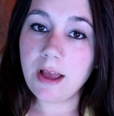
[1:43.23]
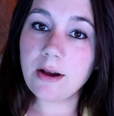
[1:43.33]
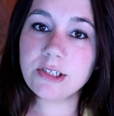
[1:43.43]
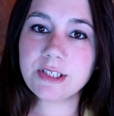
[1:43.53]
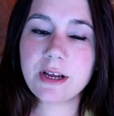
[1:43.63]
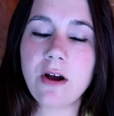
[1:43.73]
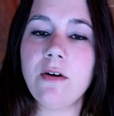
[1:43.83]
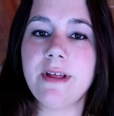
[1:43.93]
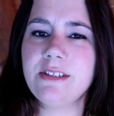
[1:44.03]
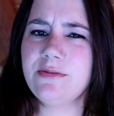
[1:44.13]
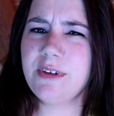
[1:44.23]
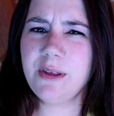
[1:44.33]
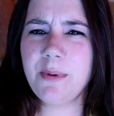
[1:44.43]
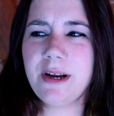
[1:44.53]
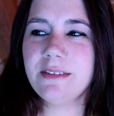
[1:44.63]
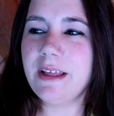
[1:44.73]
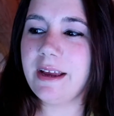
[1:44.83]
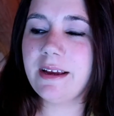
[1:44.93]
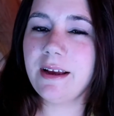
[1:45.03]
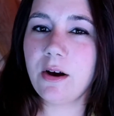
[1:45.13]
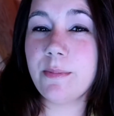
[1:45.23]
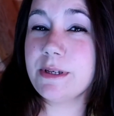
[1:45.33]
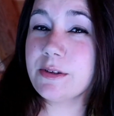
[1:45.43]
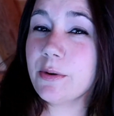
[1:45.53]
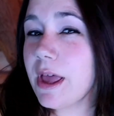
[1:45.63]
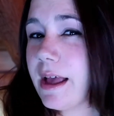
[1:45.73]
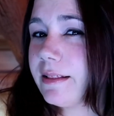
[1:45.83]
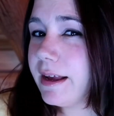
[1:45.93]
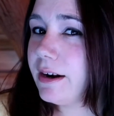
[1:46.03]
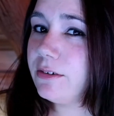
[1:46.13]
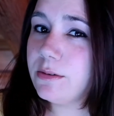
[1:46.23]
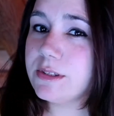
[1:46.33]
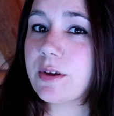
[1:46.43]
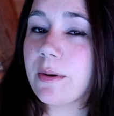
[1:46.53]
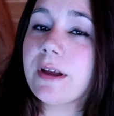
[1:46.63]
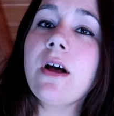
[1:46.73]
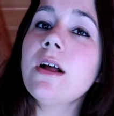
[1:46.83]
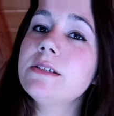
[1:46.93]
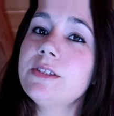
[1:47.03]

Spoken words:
I was just like, oh, that's really weird. Like, I hope he's okay. Like, I don't know what's going on.